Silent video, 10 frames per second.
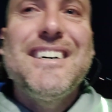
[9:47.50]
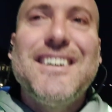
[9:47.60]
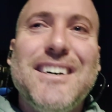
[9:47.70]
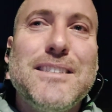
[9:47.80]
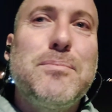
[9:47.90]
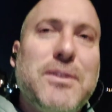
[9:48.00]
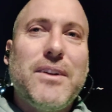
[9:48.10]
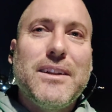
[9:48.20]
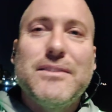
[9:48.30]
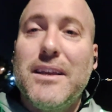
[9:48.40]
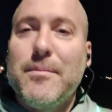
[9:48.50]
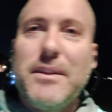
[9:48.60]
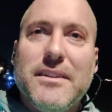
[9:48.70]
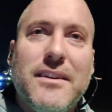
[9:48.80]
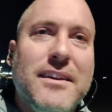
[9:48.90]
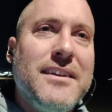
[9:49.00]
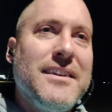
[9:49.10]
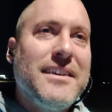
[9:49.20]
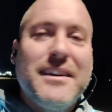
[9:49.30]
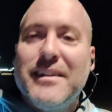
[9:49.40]
oh, it's pure entertainment.
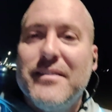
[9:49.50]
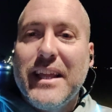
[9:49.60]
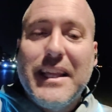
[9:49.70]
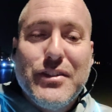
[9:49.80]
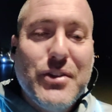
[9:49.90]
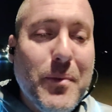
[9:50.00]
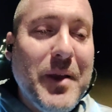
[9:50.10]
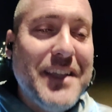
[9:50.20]
They get so